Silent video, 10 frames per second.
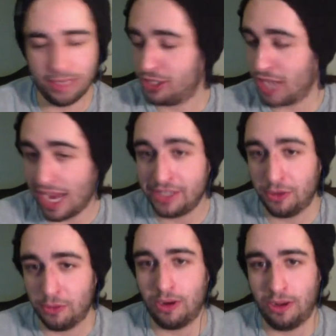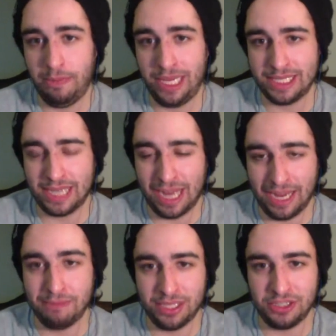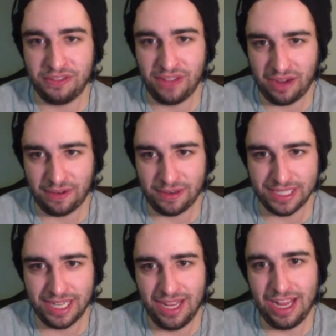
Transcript: which I don't want, because I am such a fan of hers,